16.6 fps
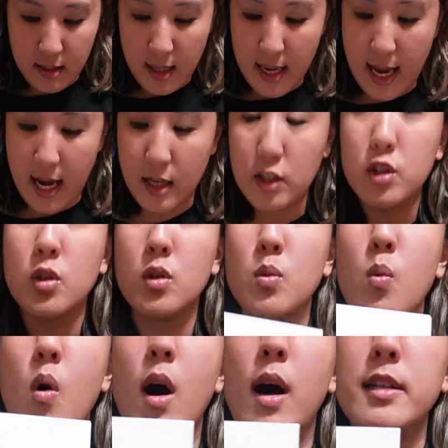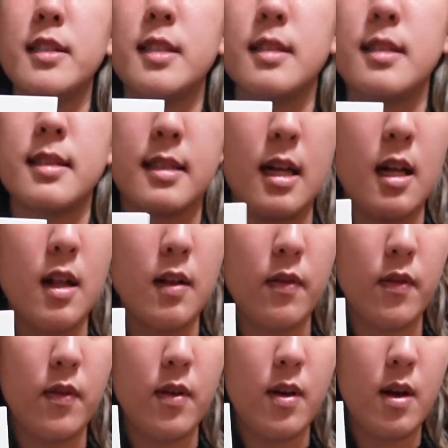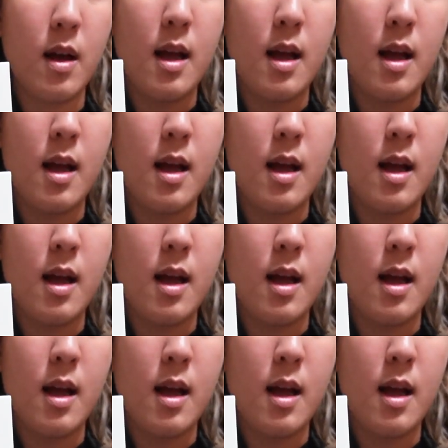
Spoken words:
the actual watch itself,